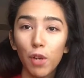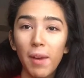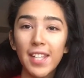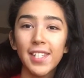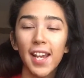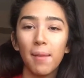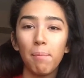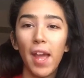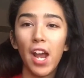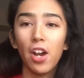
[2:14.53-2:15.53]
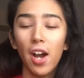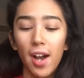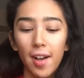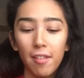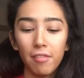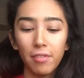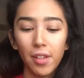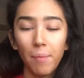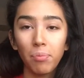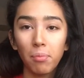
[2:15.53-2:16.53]
my second pair of
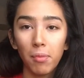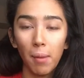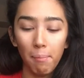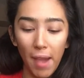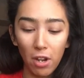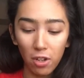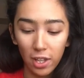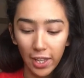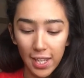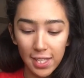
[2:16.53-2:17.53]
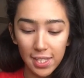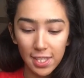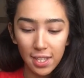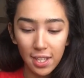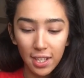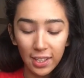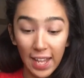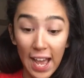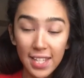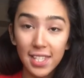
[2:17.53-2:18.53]
metal cleats
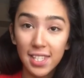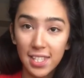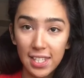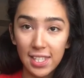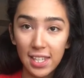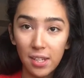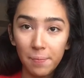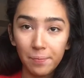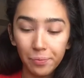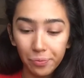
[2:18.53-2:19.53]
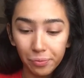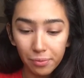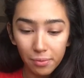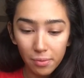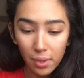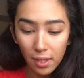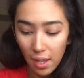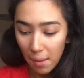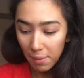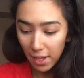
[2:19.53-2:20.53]
last season
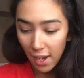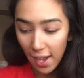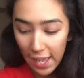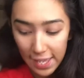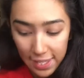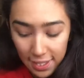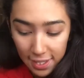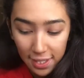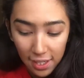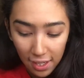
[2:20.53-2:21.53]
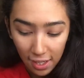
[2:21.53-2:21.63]
because